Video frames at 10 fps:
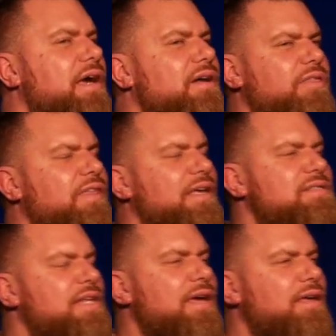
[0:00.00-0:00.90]
I don't think
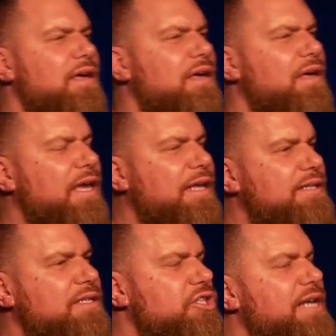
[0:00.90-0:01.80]
it's like he
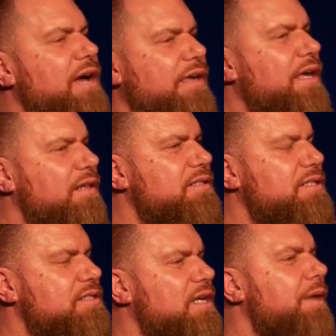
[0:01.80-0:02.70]
dishes out healing
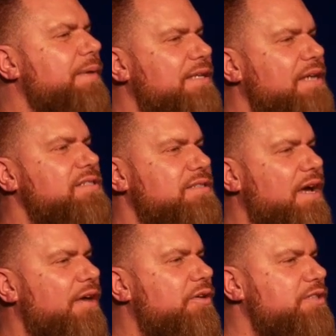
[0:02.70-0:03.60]
to some and doesn't to
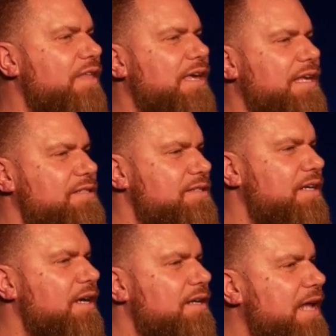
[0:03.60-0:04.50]
others. I think his
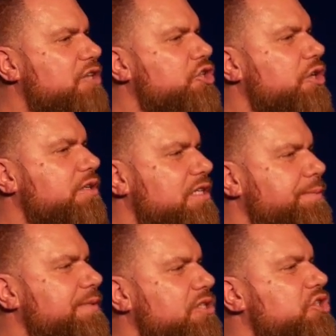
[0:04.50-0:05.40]
nature,
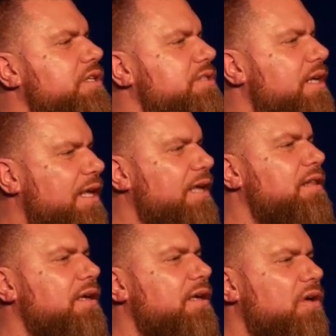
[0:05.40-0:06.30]
disposition is
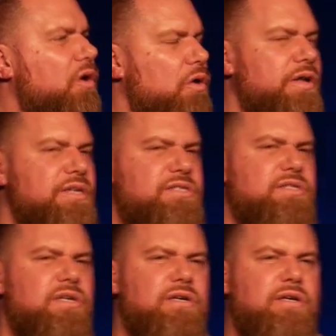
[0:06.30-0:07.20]
healing, wholeness.
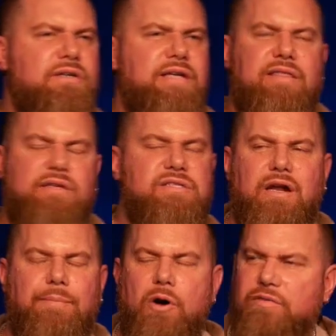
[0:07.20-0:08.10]
Death is not
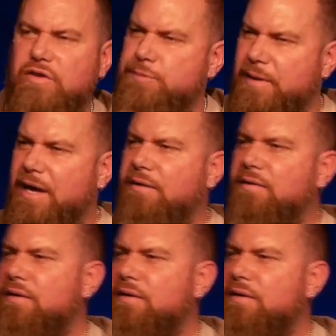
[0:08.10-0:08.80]
a part of his plan.